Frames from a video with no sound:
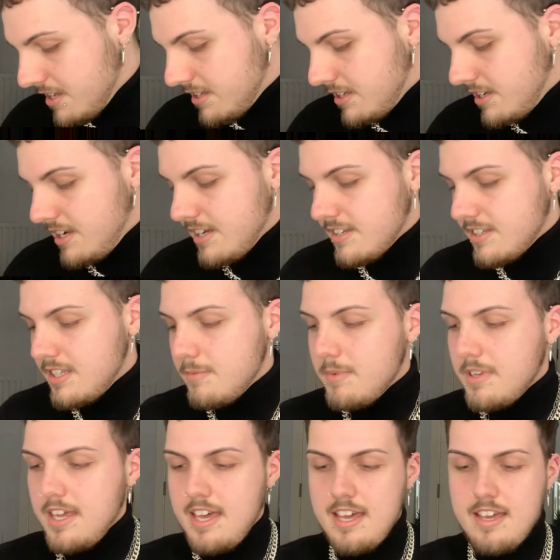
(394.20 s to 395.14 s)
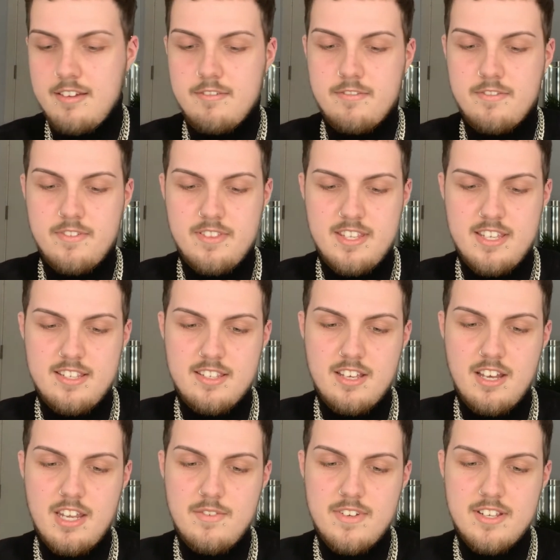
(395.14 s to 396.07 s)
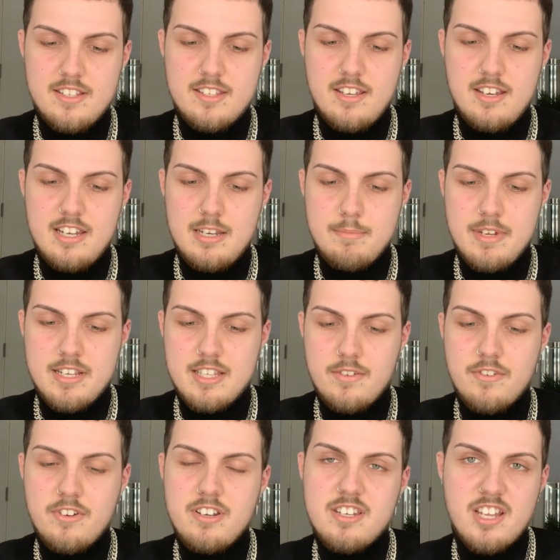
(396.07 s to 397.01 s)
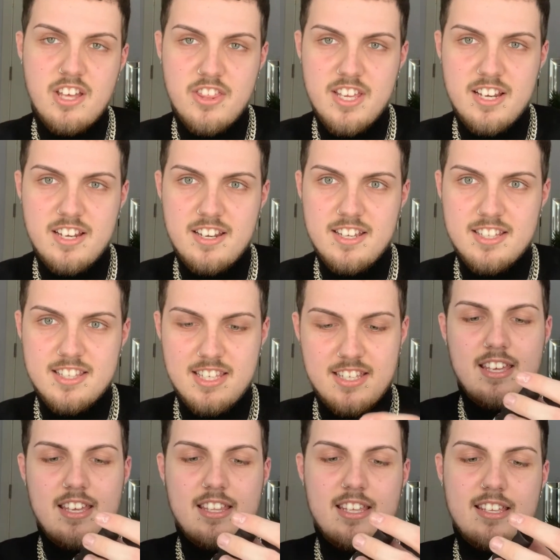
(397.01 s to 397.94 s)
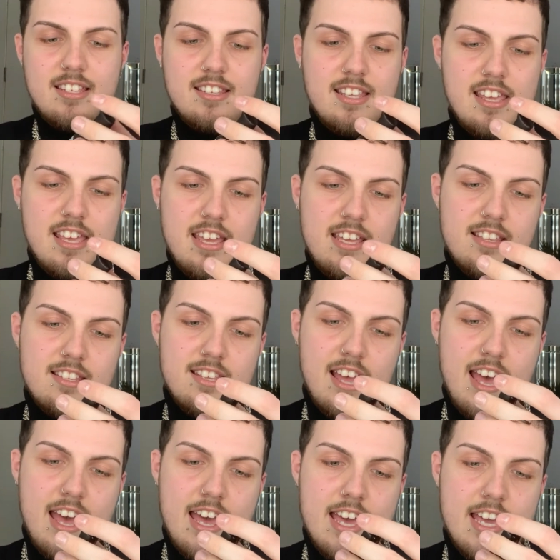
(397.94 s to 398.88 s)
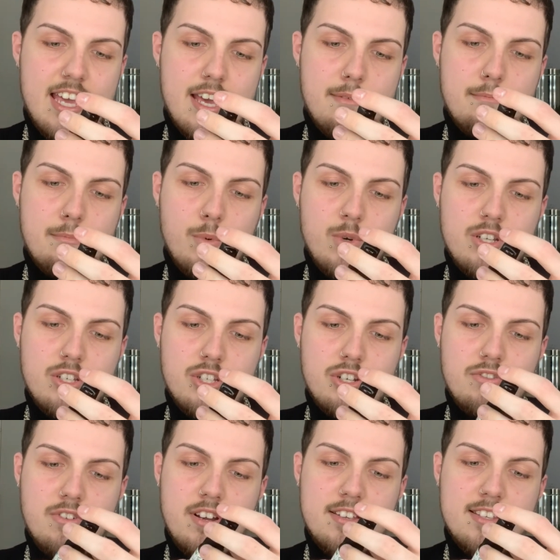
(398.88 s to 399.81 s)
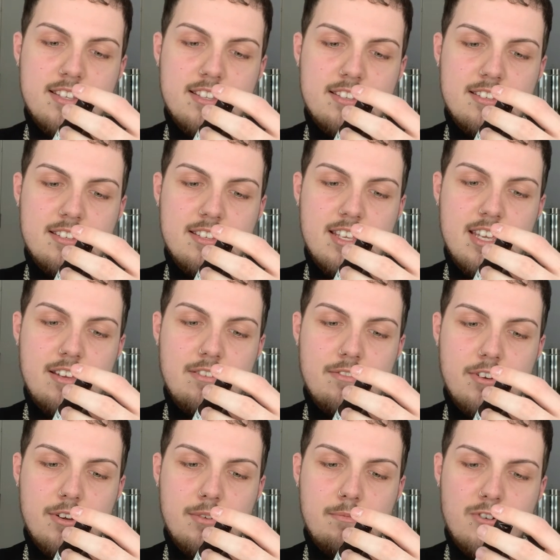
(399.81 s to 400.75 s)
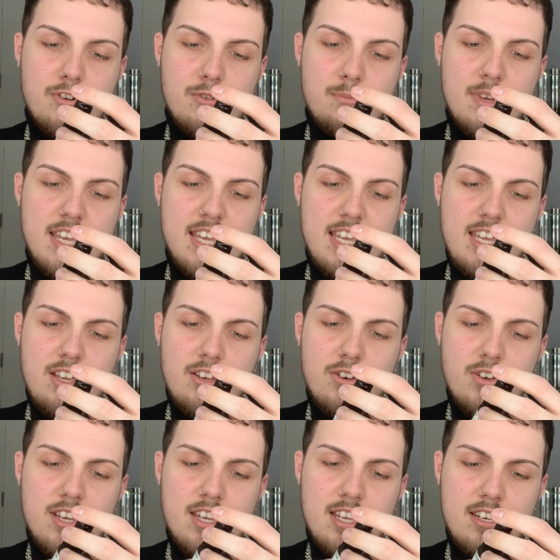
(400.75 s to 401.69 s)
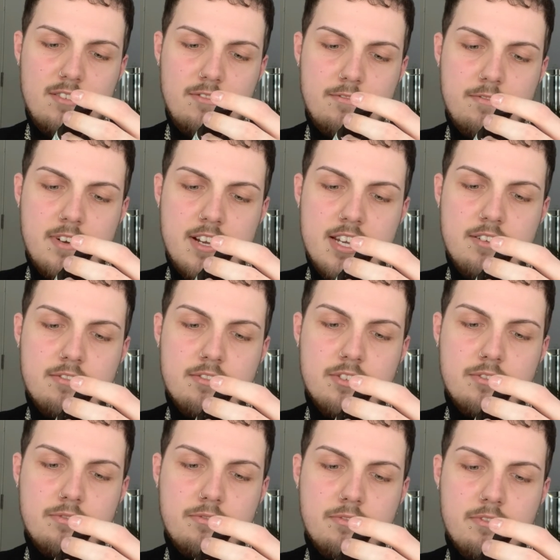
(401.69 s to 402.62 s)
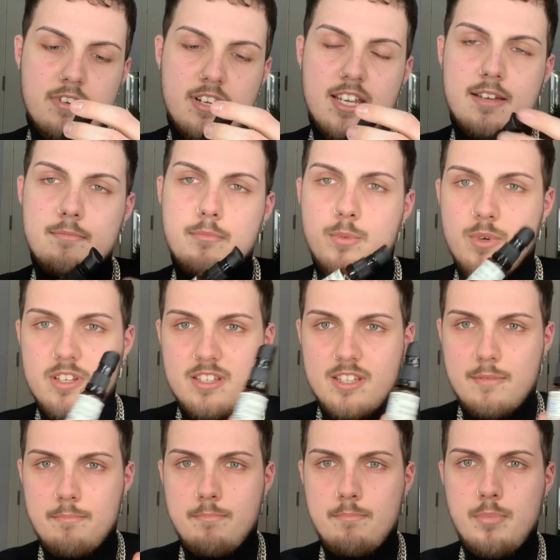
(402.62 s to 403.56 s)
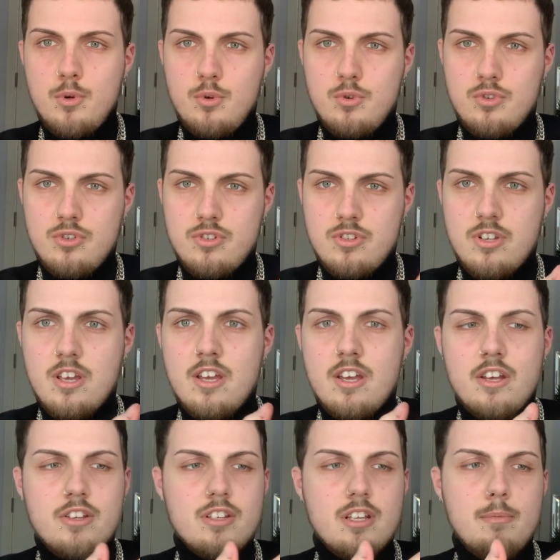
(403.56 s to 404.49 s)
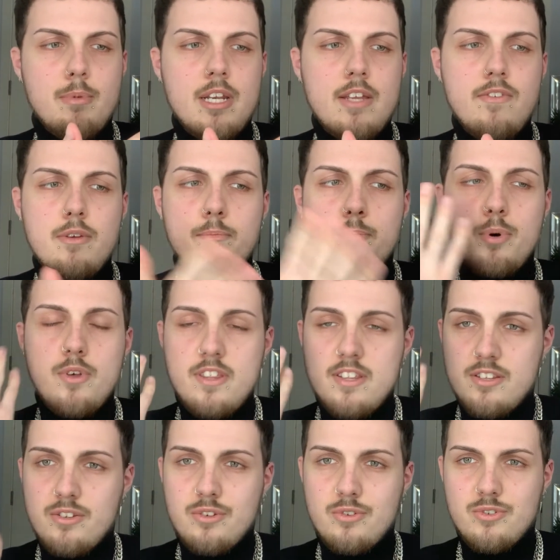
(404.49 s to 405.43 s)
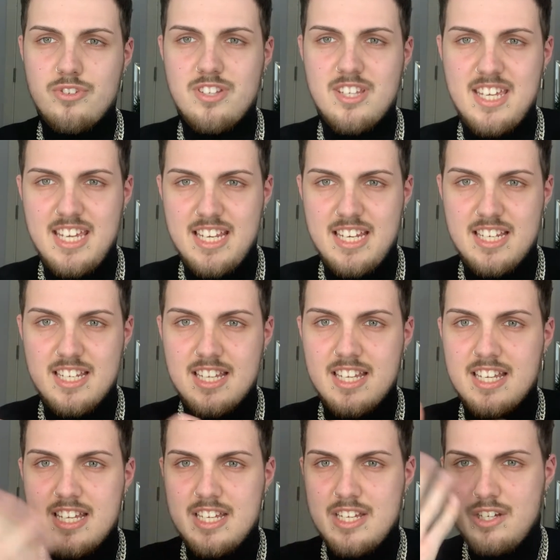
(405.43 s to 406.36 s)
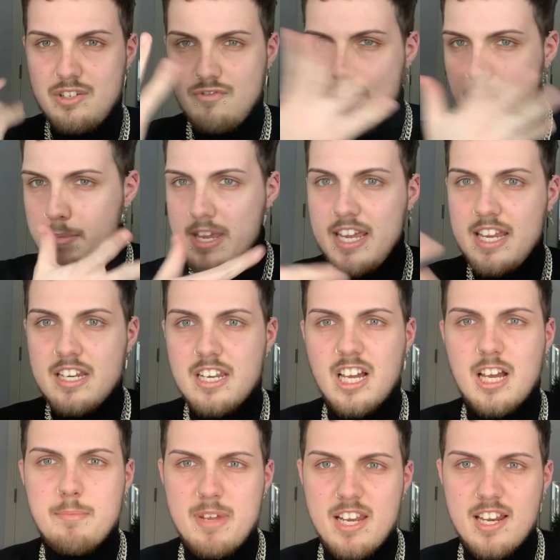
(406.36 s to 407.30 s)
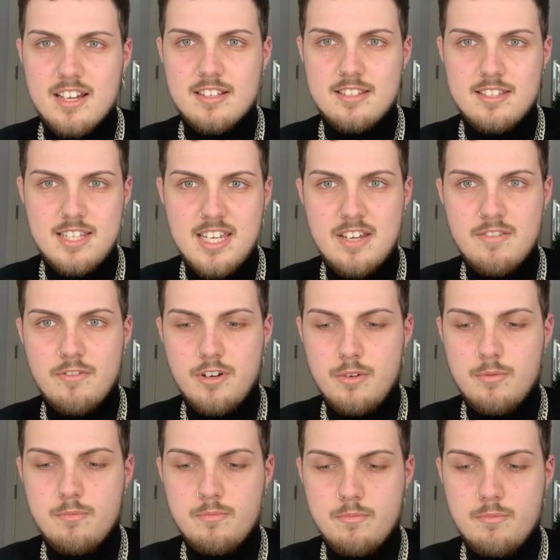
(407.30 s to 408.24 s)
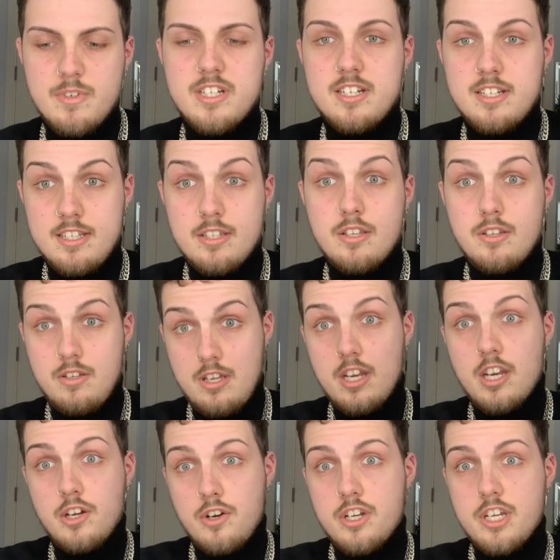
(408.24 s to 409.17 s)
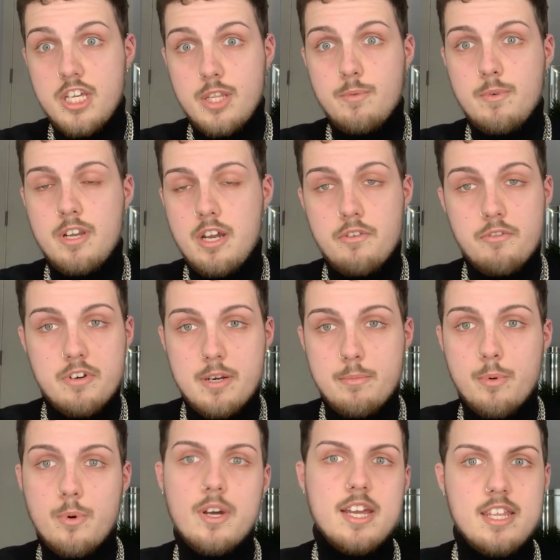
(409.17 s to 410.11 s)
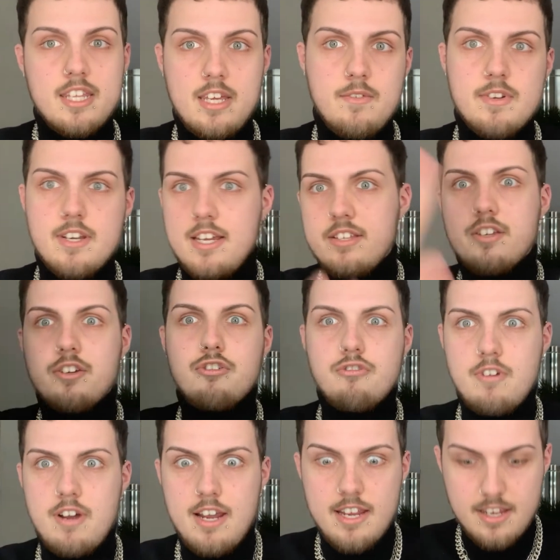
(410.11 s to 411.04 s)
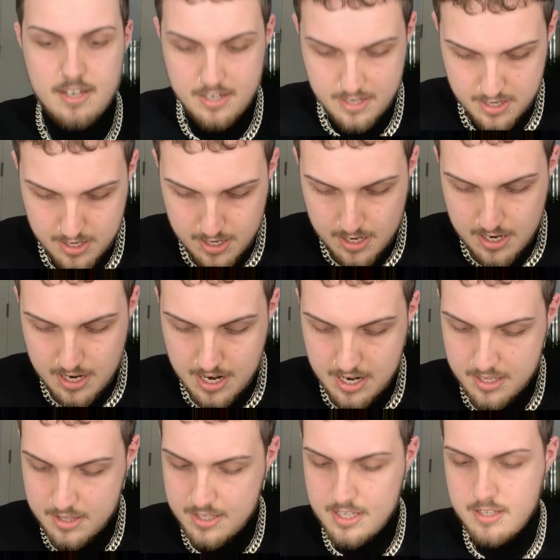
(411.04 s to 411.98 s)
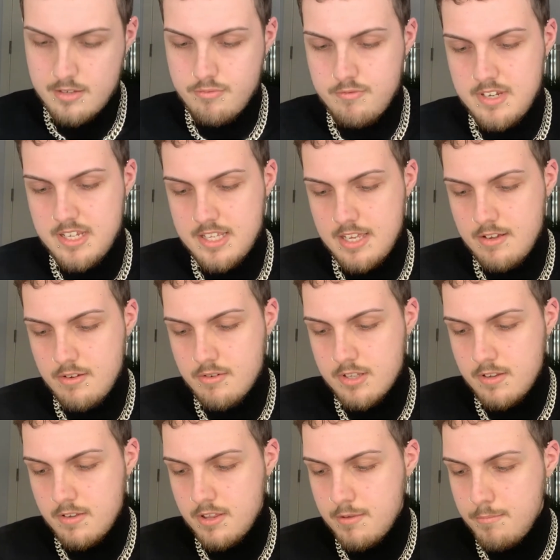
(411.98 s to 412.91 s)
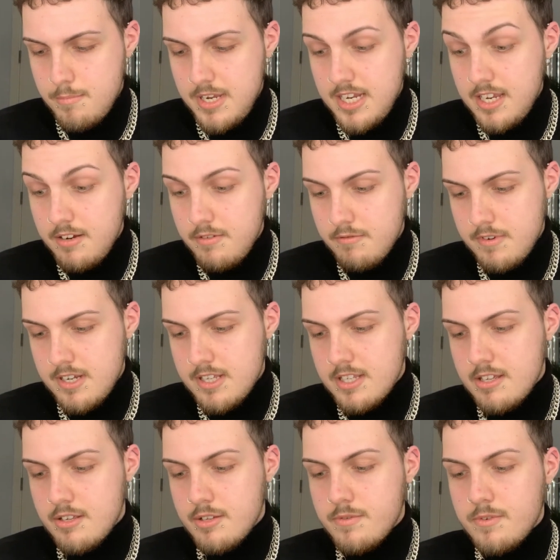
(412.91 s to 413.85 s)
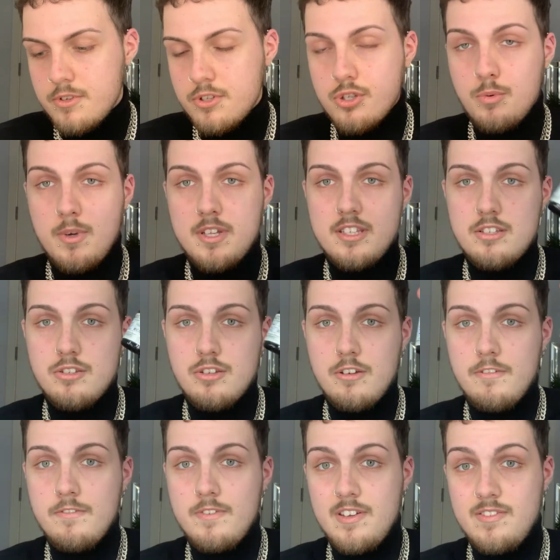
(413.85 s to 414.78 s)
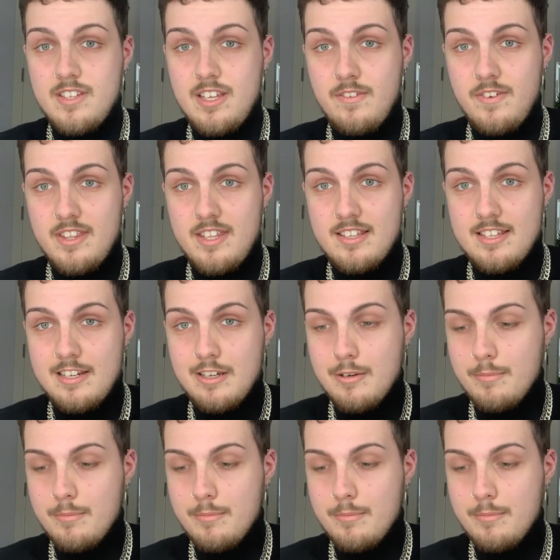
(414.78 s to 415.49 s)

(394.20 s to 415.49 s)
The next thing we have, this kind of excited me because I've got nothing like this. This is a moisturizing serum from E-Cooking Fragrance Free Moisture Boost. So I believe you put this on your skin, rub it in like a bit like a serum, which is, and I got another one I already bought again the other day, so great. And this retails, the mini retails for $22.50 for this little